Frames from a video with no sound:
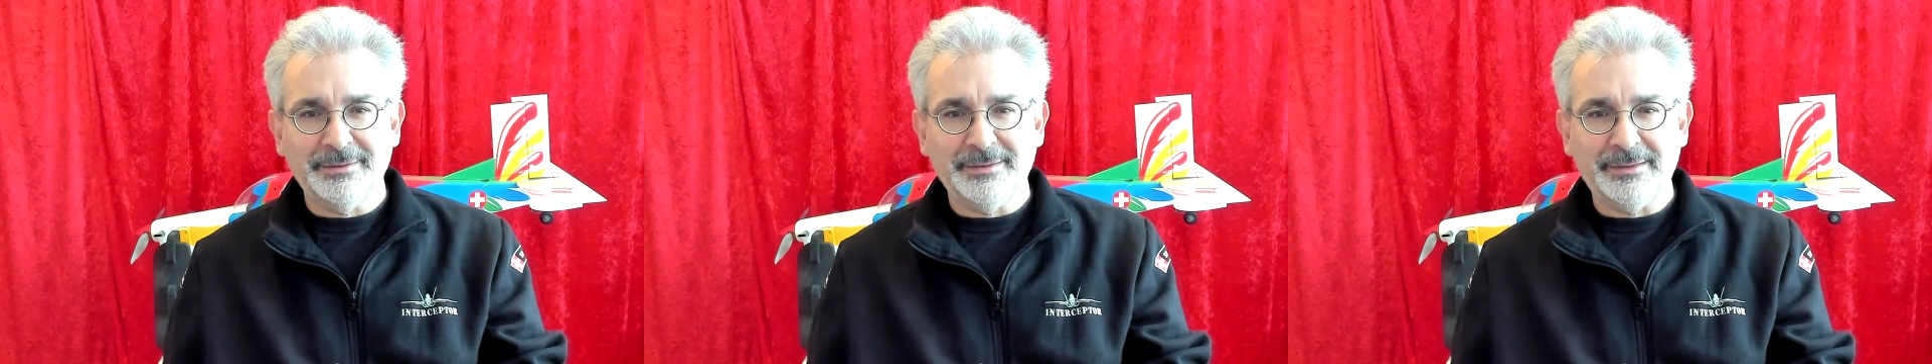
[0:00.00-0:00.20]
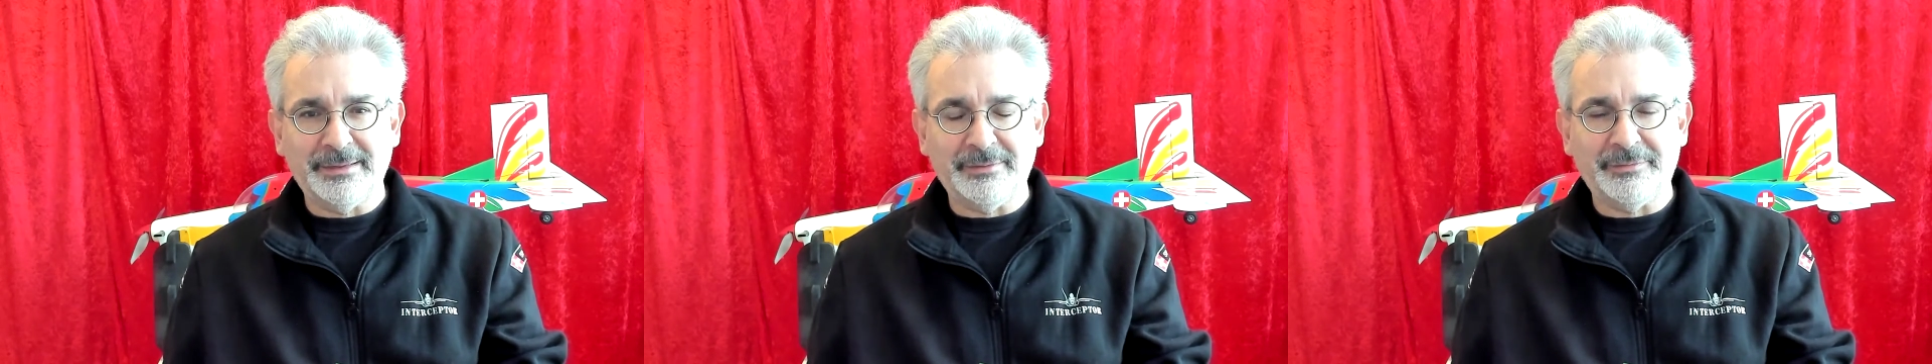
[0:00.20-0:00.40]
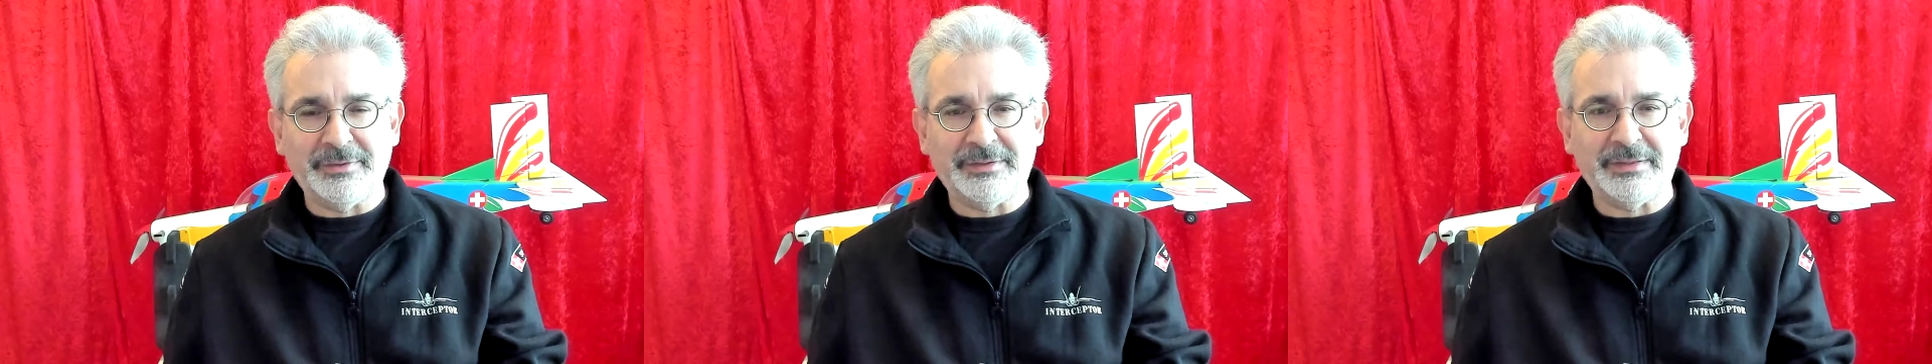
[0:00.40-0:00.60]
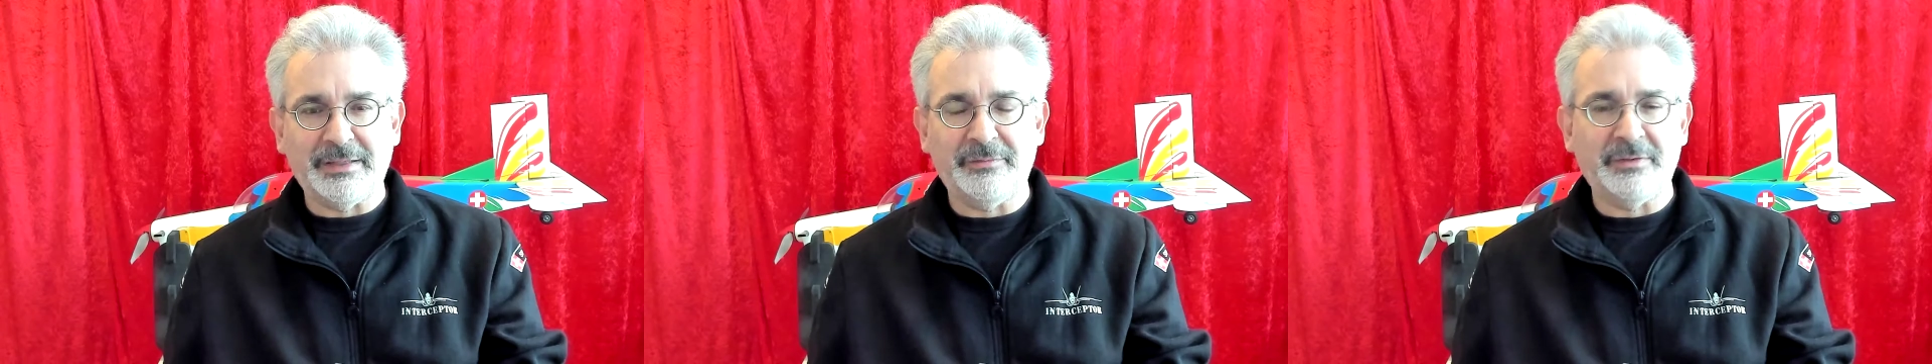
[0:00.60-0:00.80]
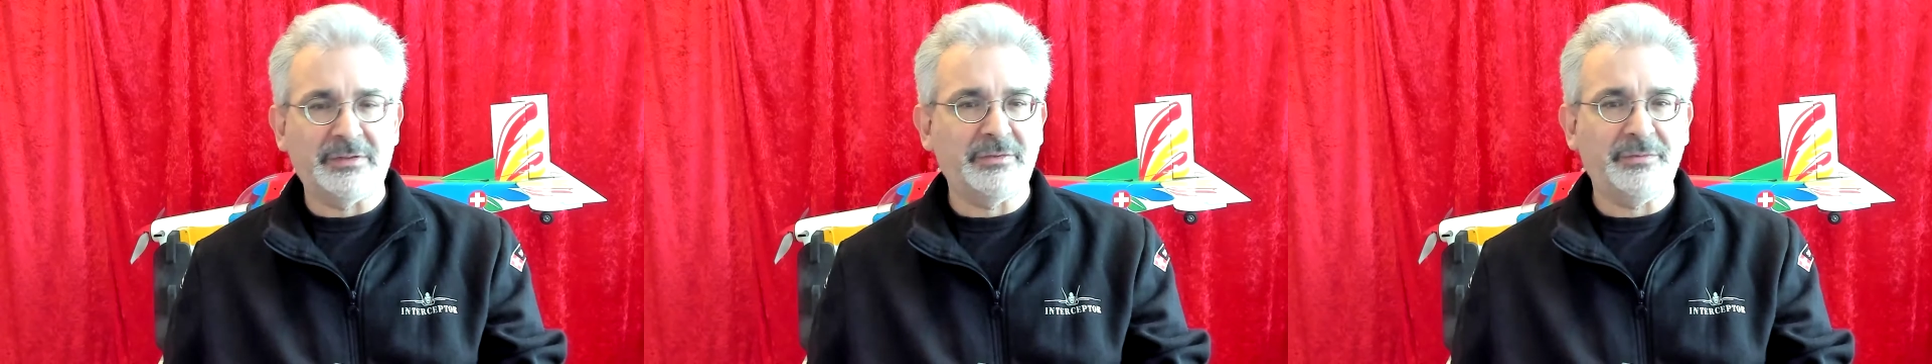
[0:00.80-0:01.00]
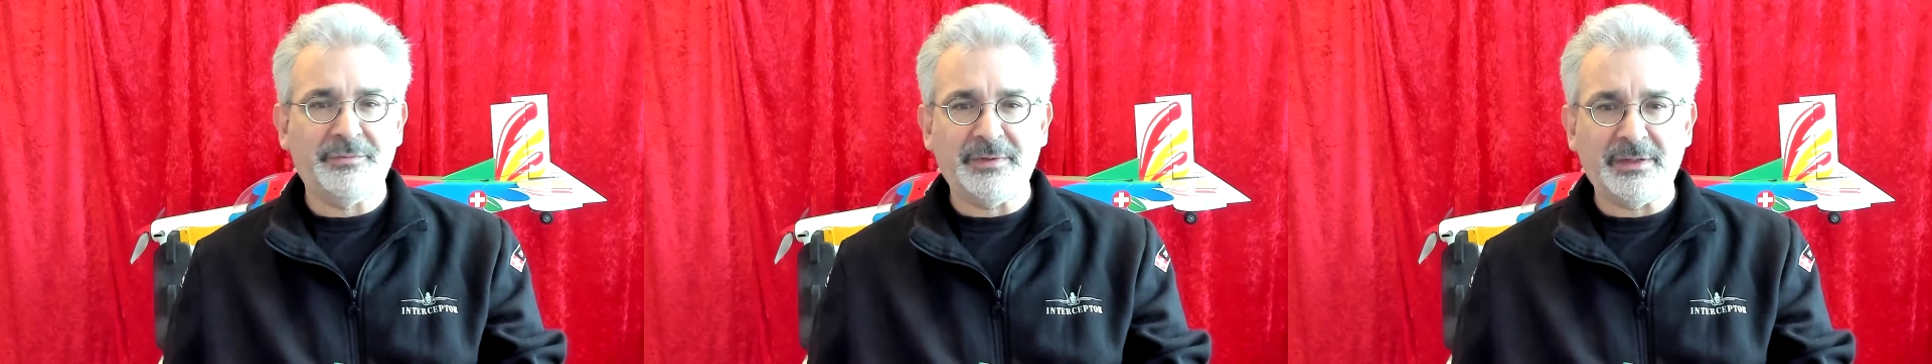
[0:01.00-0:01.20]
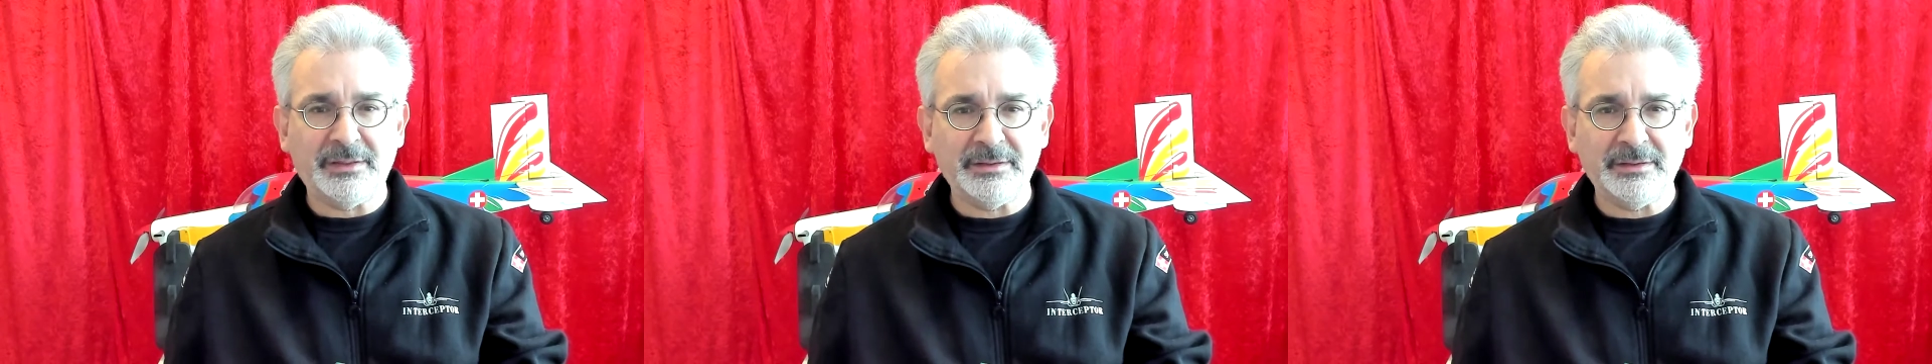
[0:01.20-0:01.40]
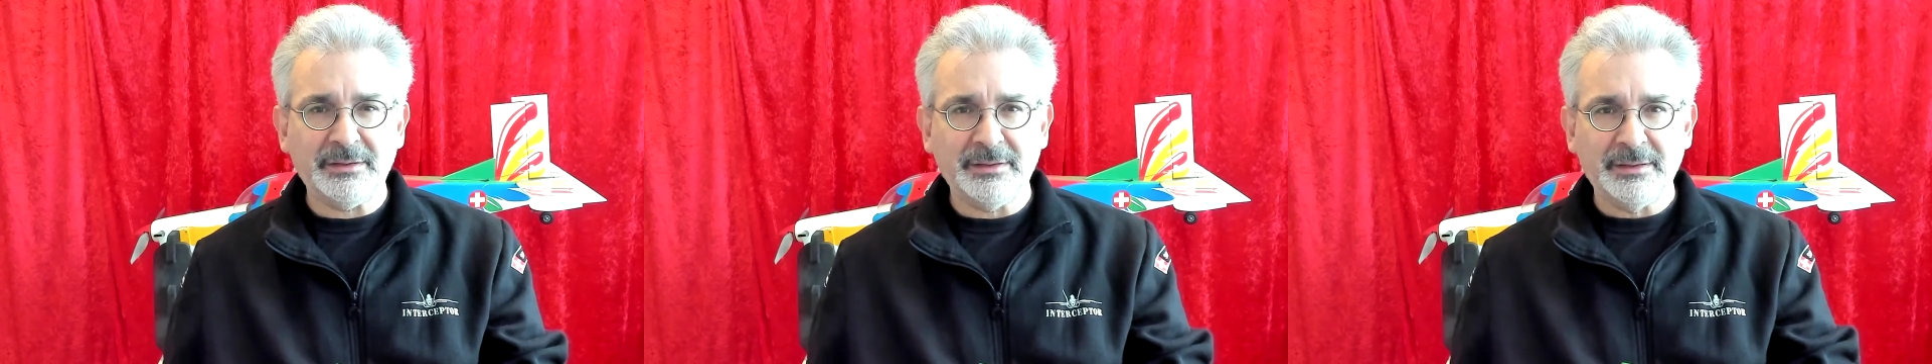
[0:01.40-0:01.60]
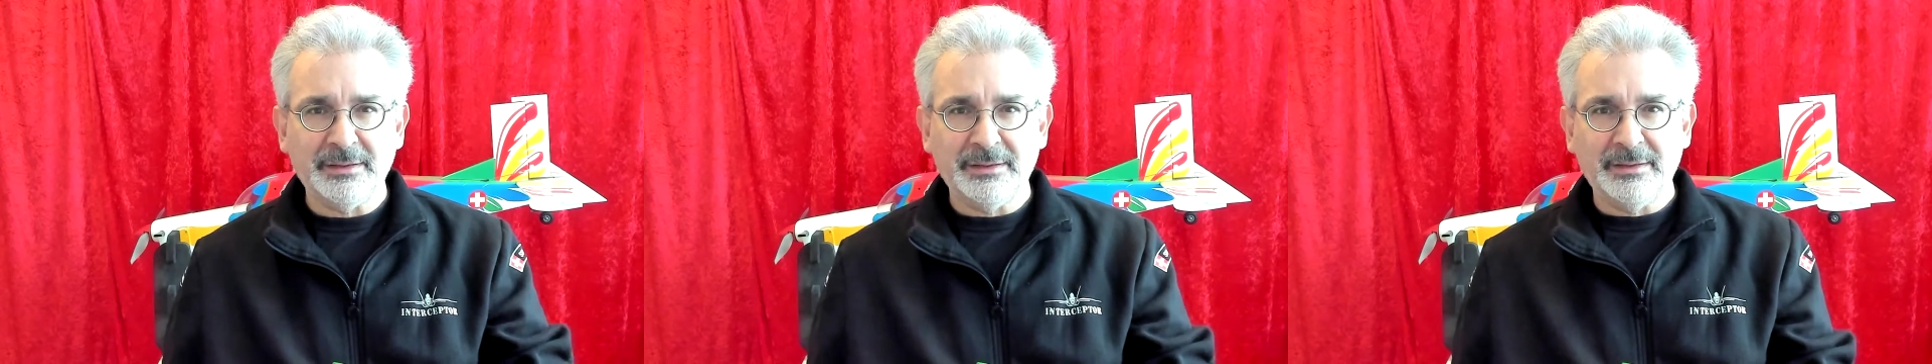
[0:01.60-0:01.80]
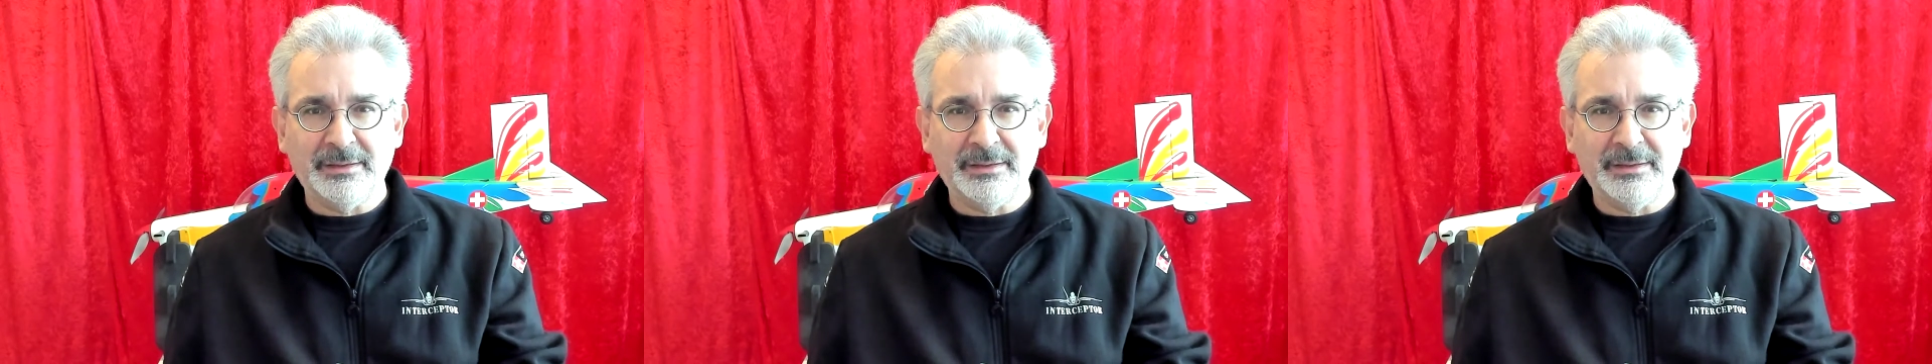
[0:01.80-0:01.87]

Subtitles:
If it's fun